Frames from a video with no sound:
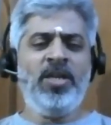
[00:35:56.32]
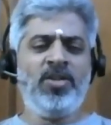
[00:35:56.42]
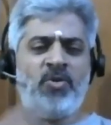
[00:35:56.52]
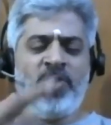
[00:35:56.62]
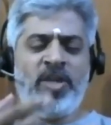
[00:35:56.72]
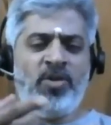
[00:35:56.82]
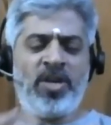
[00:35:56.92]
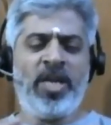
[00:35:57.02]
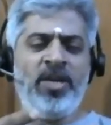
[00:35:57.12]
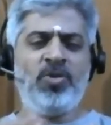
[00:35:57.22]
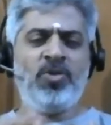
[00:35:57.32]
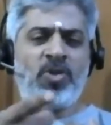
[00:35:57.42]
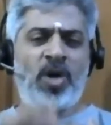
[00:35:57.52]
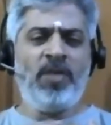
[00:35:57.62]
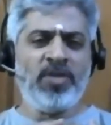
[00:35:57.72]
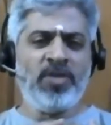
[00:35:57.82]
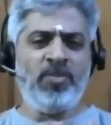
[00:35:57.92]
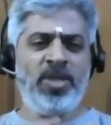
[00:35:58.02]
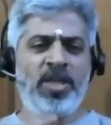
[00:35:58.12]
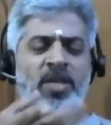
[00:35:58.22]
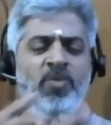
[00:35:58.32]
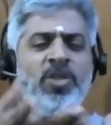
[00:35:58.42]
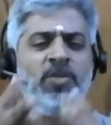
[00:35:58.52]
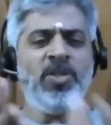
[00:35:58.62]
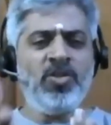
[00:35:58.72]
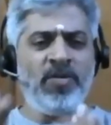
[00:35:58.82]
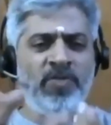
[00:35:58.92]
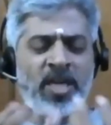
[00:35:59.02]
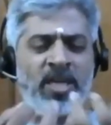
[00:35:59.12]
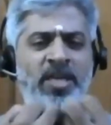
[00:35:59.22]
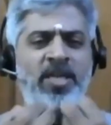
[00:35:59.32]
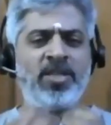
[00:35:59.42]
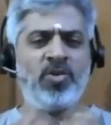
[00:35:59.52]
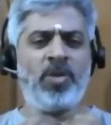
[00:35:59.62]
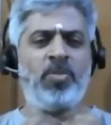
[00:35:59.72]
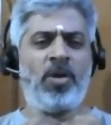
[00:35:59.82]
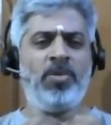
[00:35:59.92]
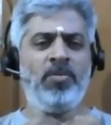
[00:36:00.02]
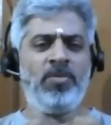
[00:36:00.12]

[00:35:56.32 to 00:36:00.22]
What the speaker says: So when you're trying to solve something, then which means you have taken it as your problem.